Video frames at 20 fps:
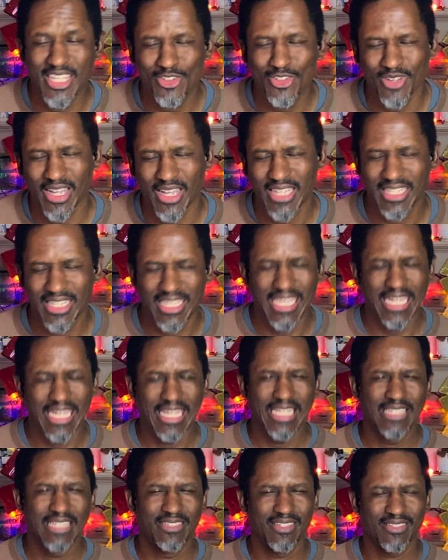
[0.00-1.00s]
Trying to get
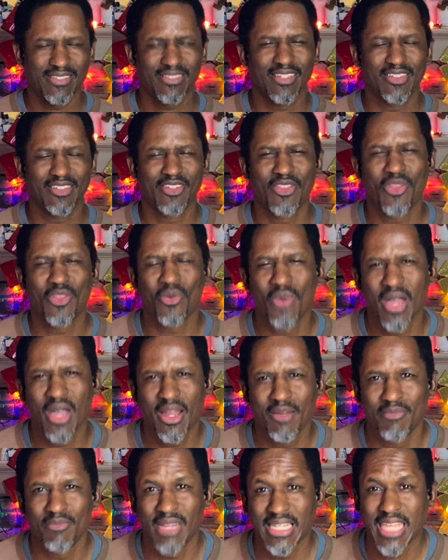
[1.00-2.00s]
in just under the
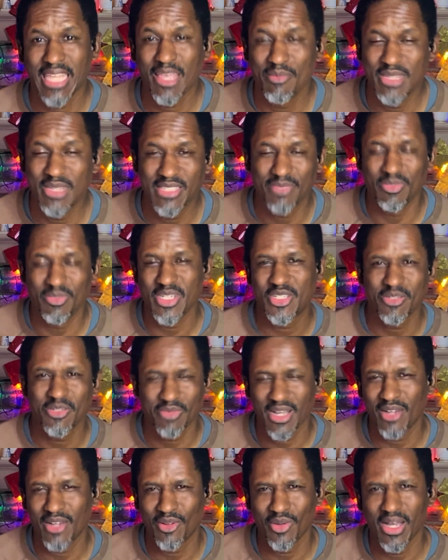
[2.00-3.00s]
wire. My name is Bishop
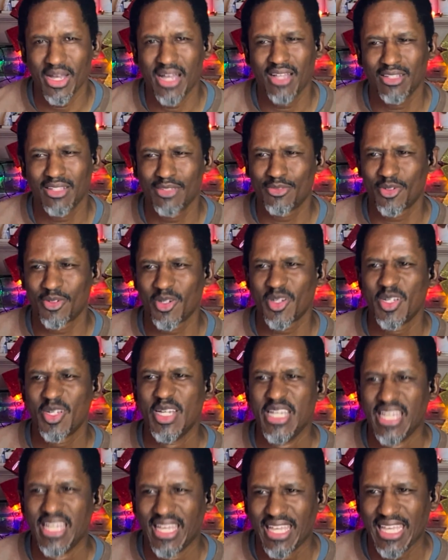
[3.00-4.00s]
Donald Oliver,
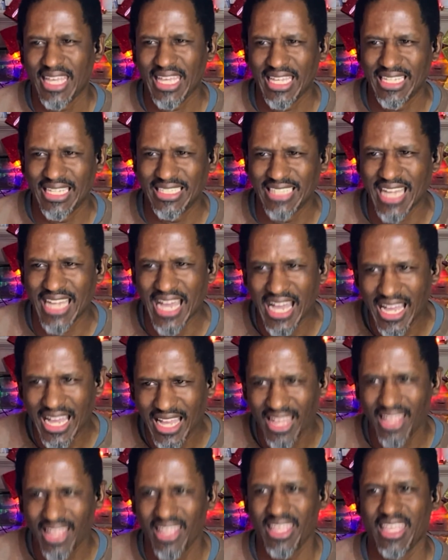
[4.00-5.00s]
and
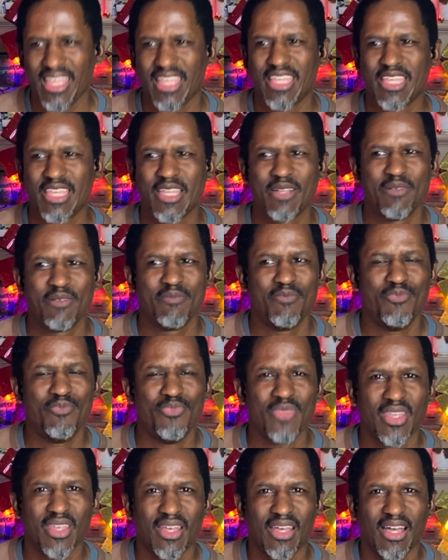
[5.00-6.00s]
I am
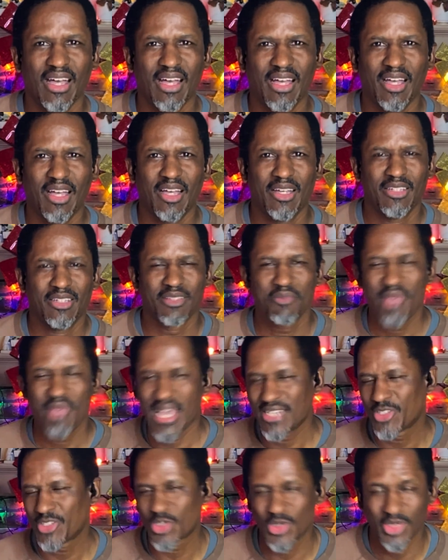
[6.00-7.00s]
the
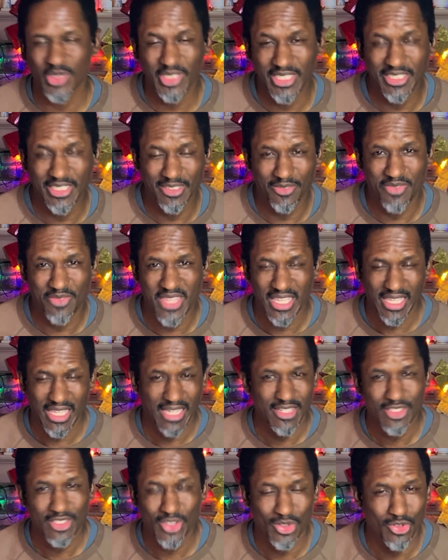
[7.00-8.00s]
pastor of the
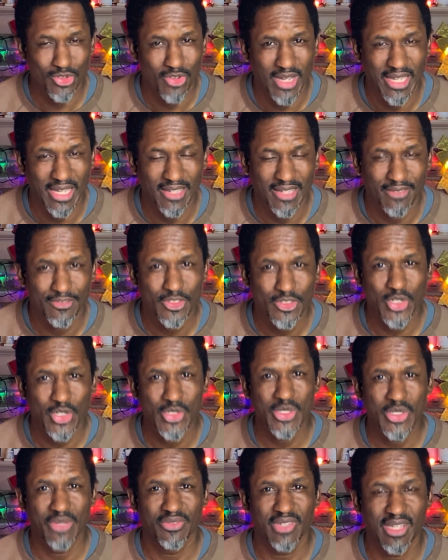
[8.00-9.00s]
Edisto Drive
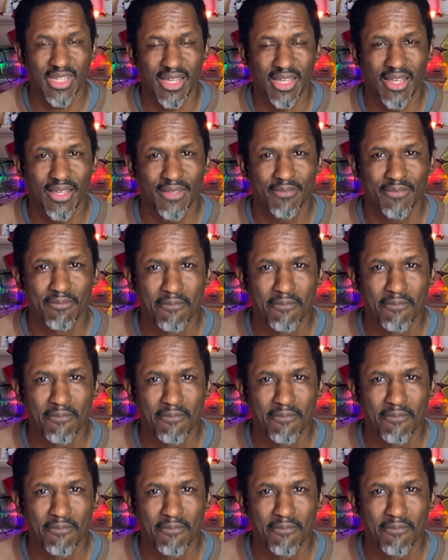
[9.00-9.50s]
Church of God.